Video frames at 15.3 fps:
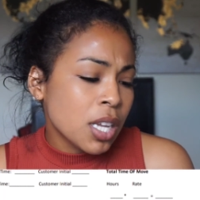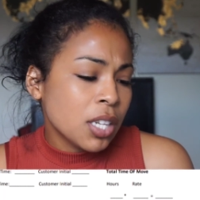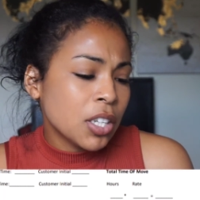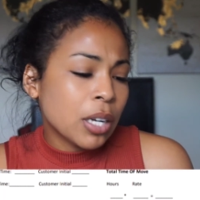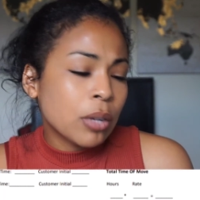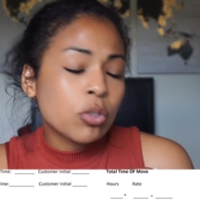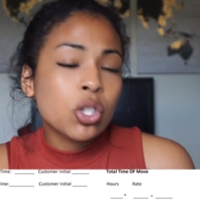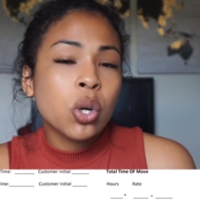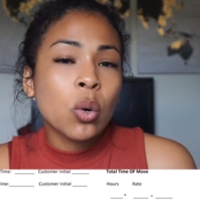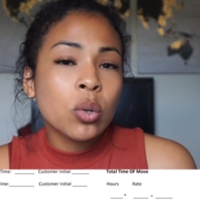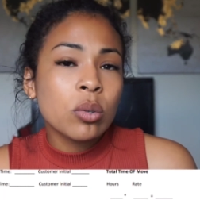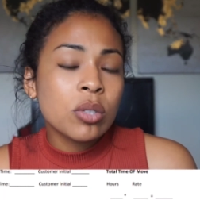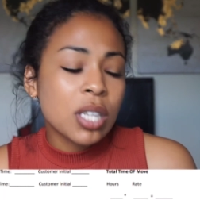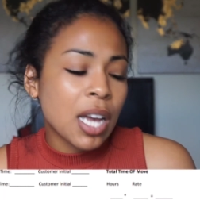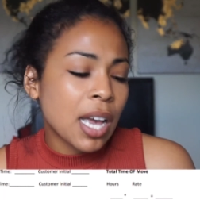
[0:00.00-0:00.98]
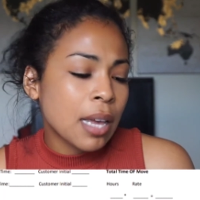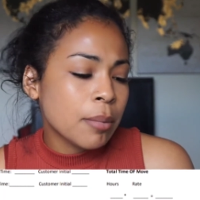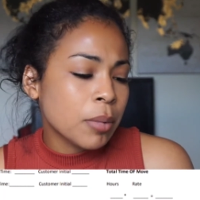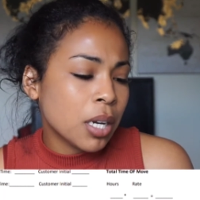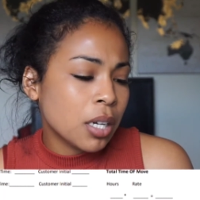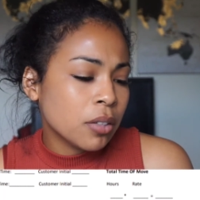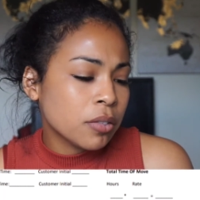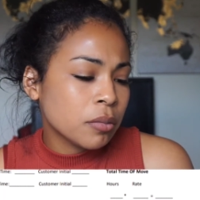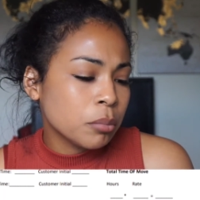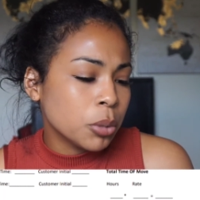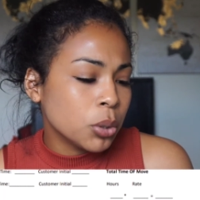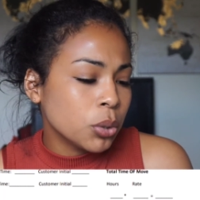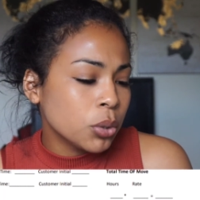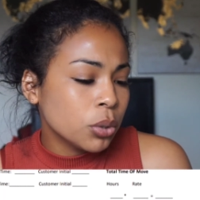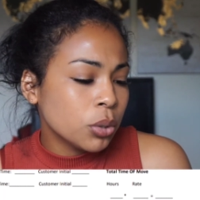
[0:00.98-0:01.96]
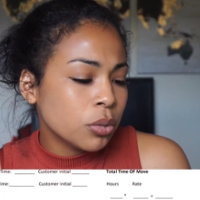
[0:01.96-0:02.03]
Now, total time of
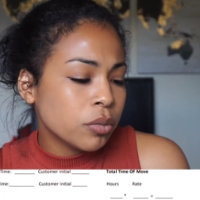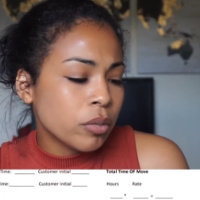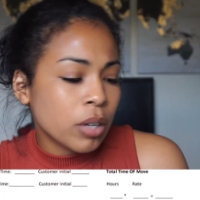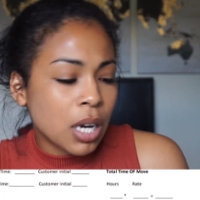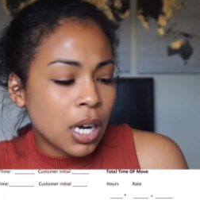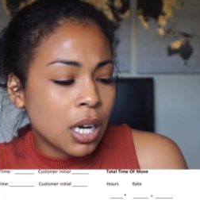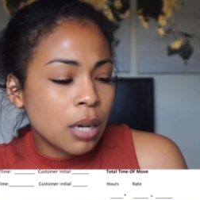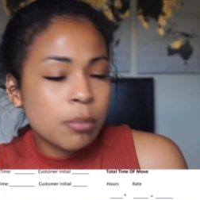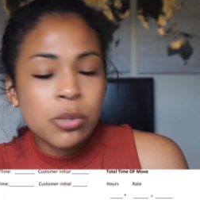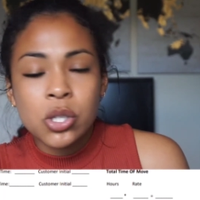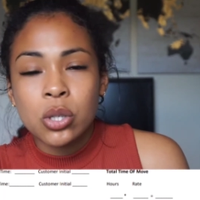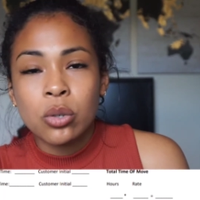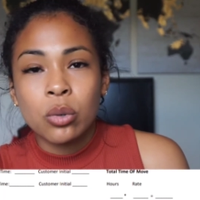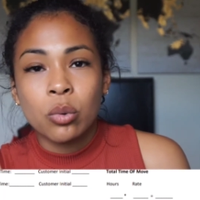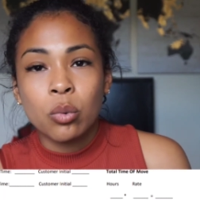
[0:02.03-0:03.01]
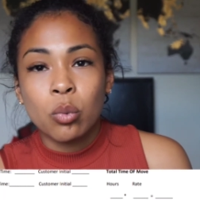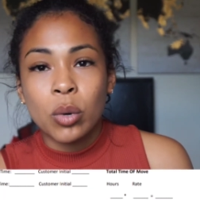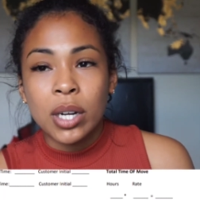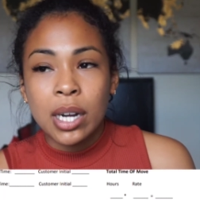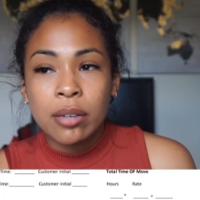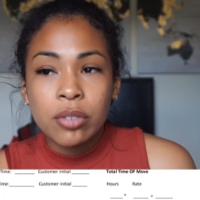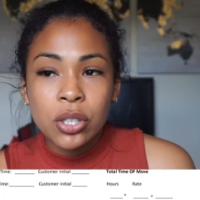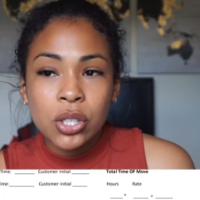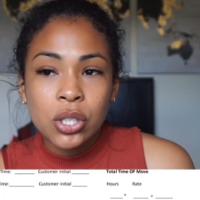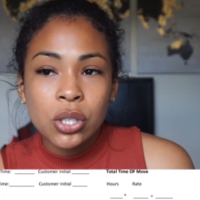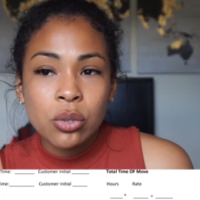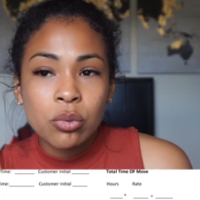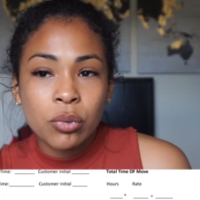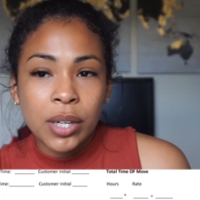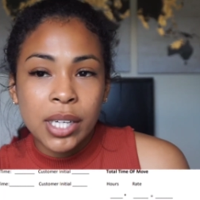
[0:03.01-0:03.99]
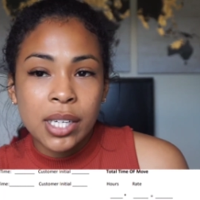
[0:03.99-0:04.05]
move, um, so whatever
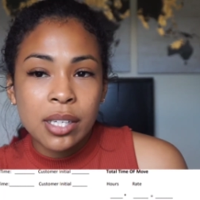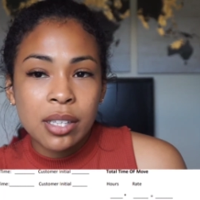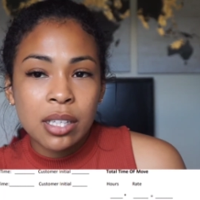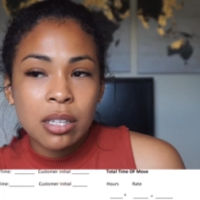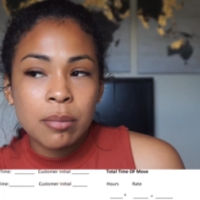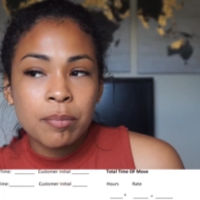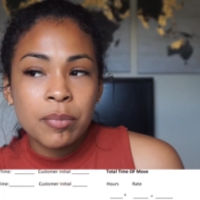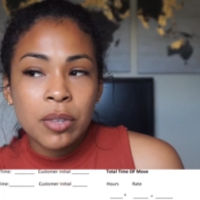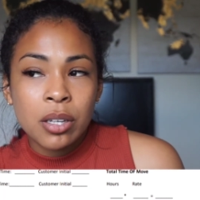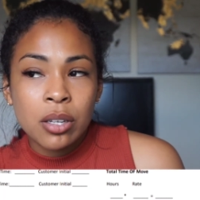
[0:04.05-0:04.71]
you rated then